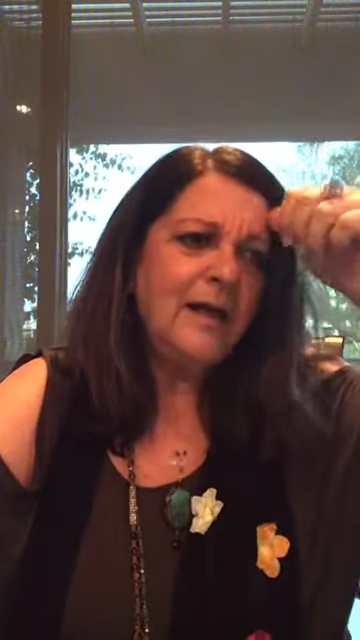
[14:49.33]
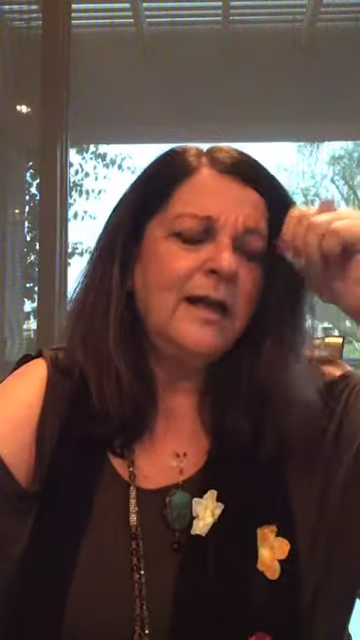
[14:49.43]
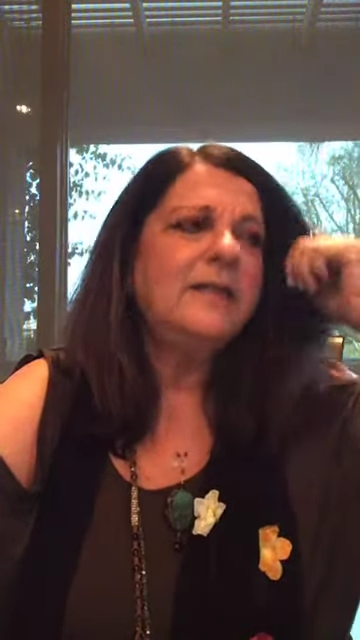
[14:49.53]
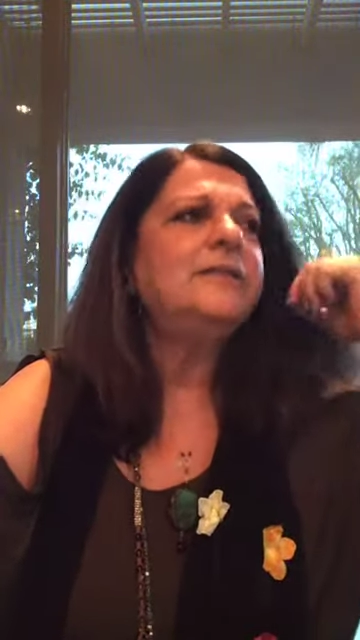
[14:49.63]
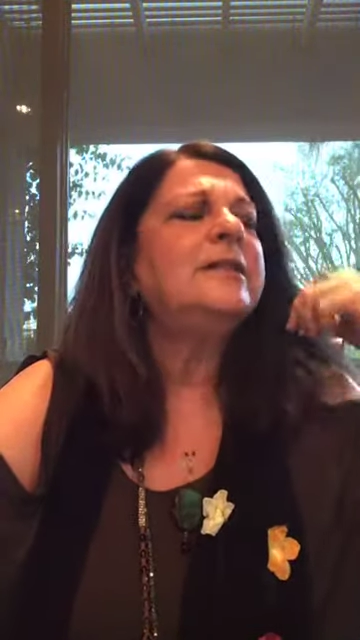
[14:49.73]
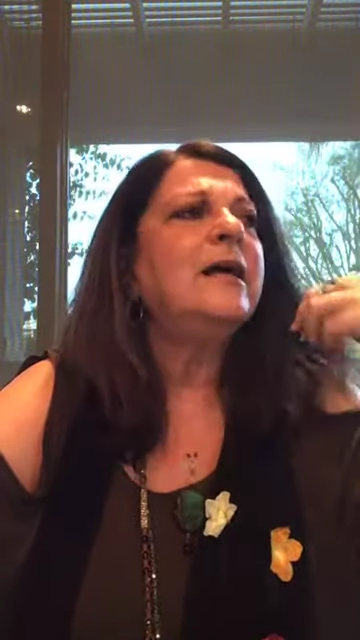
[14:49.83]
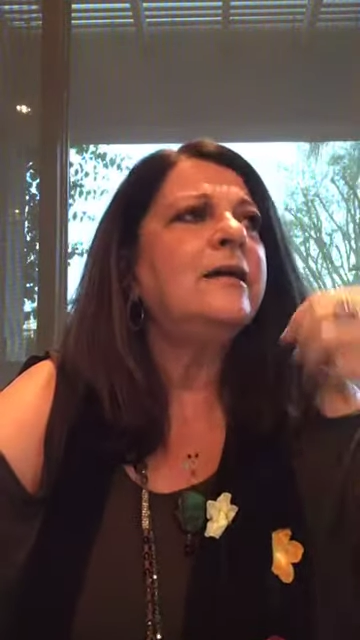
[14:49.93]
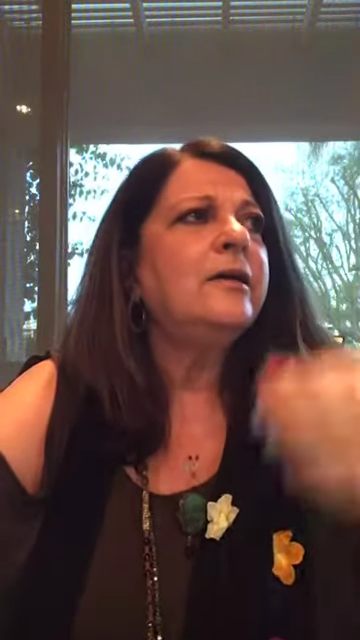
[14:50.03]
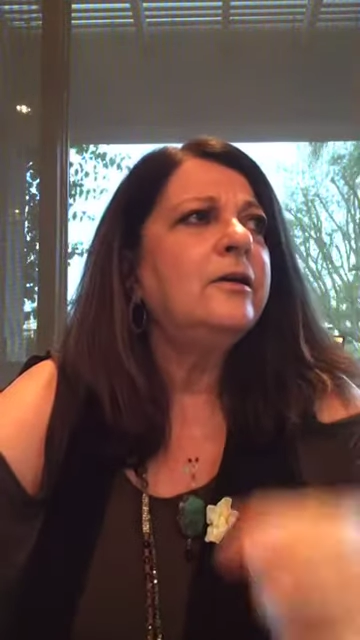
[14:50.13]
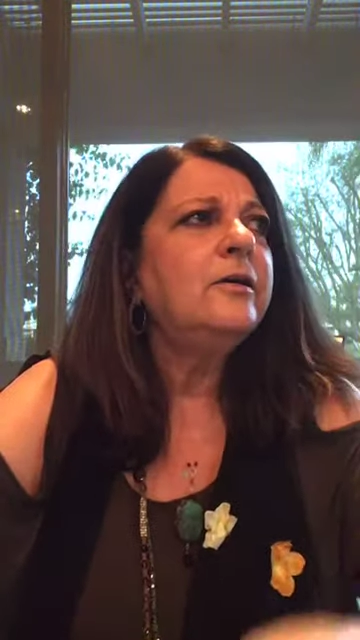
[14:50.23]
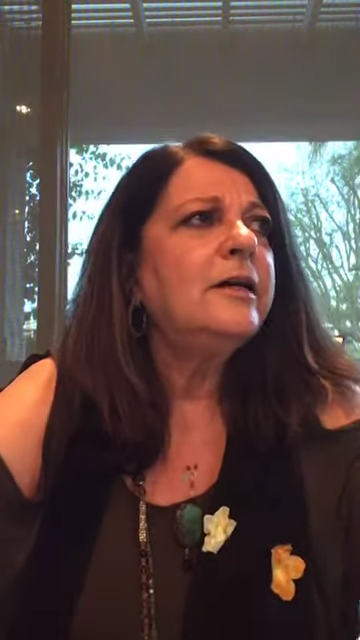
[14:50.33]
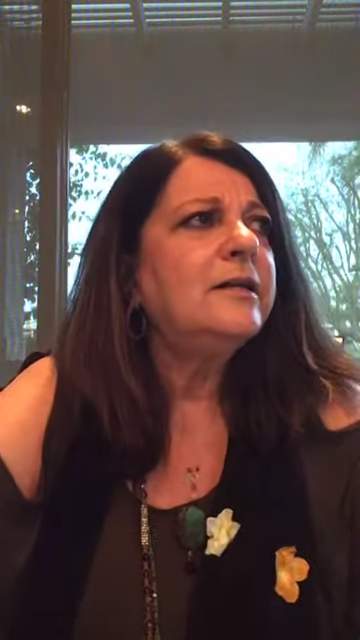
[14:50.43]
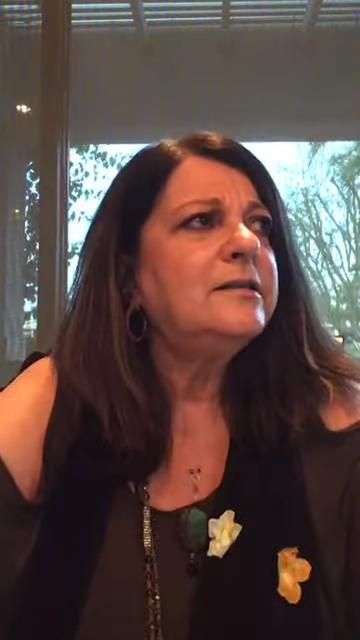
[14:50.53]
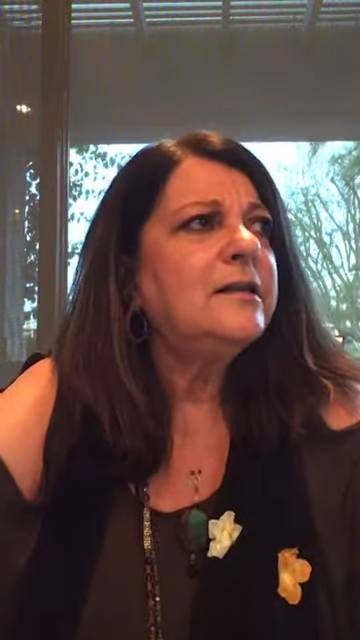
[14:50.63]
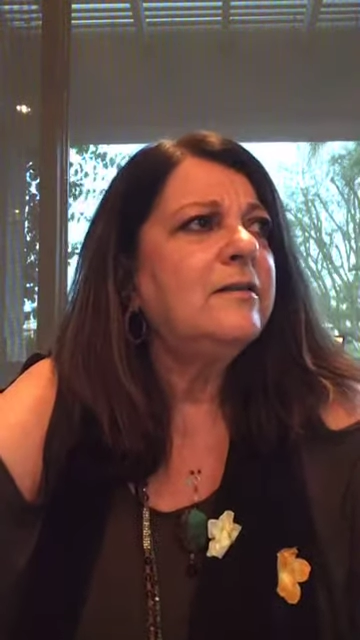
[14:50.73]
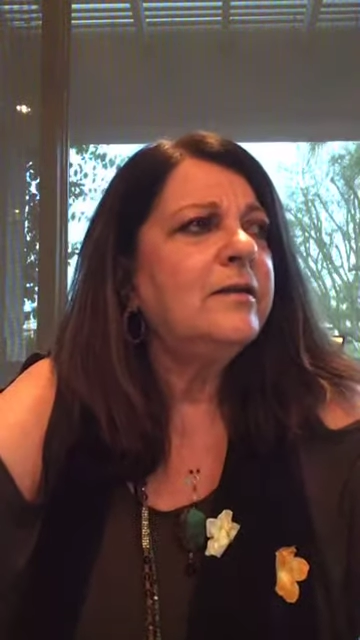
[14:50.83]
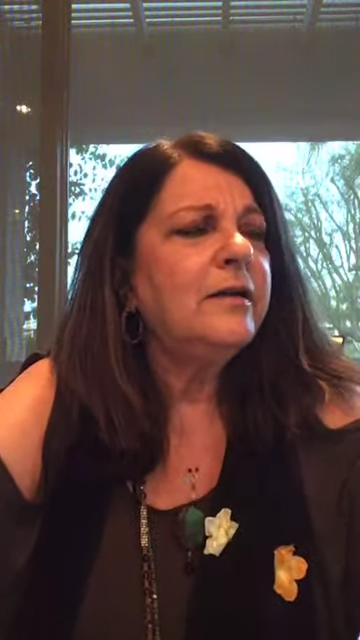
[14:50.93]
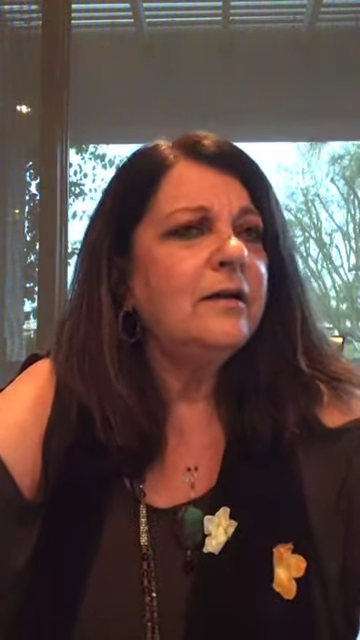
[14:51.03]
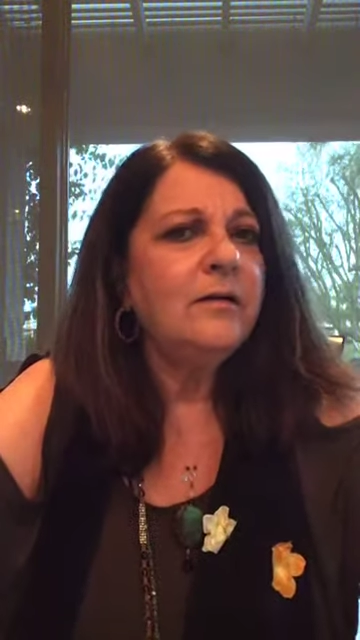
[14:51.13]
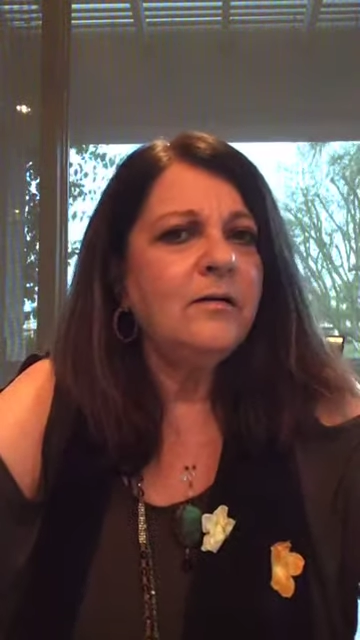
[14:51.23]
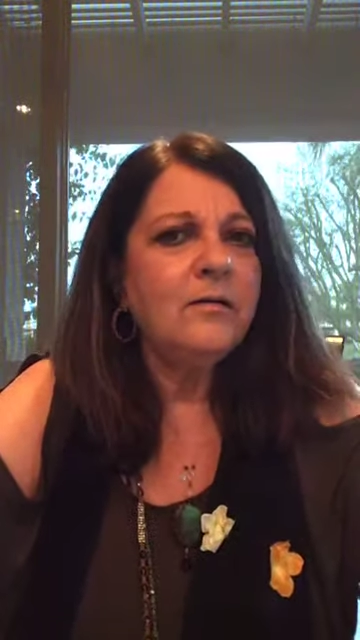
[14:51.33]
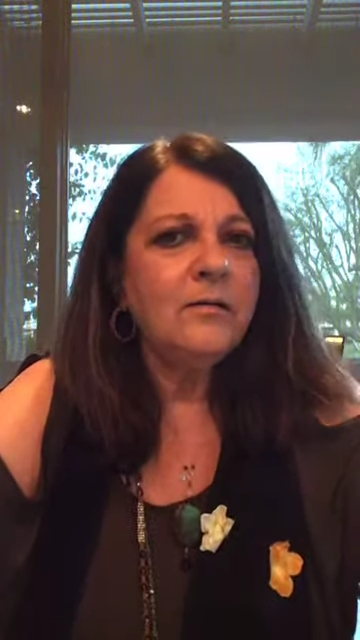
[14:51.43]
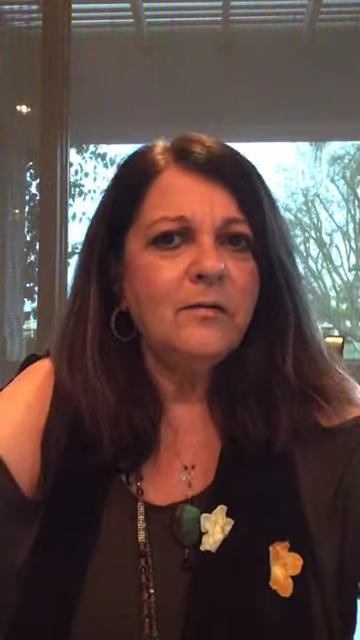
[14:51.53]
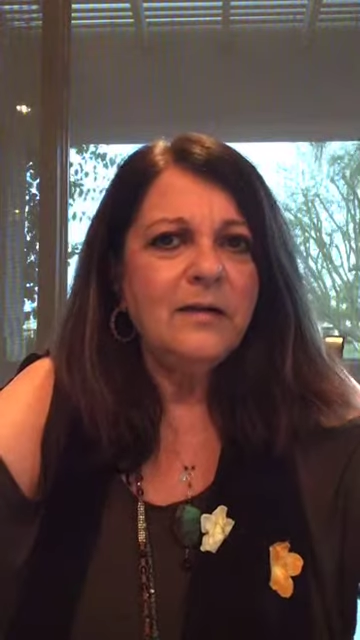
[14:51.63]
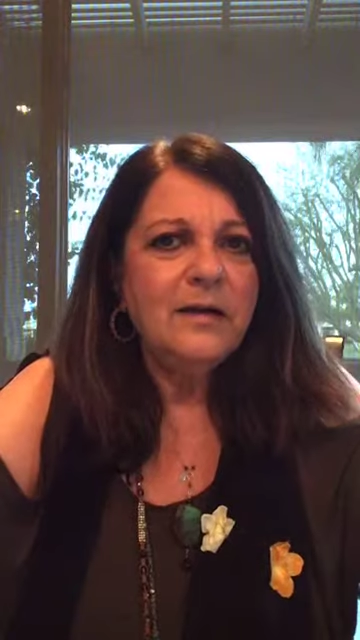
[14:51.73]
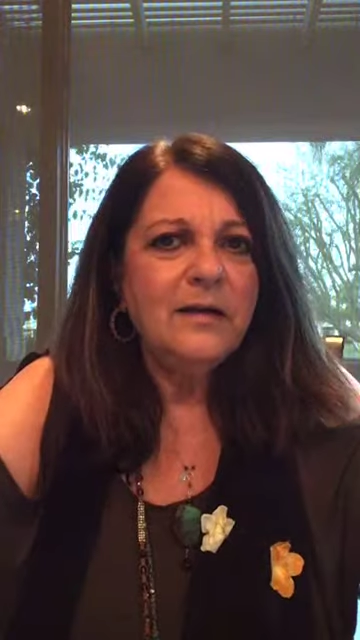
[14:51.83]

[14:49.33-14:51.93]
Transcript: and I just got curious, and I went, oh,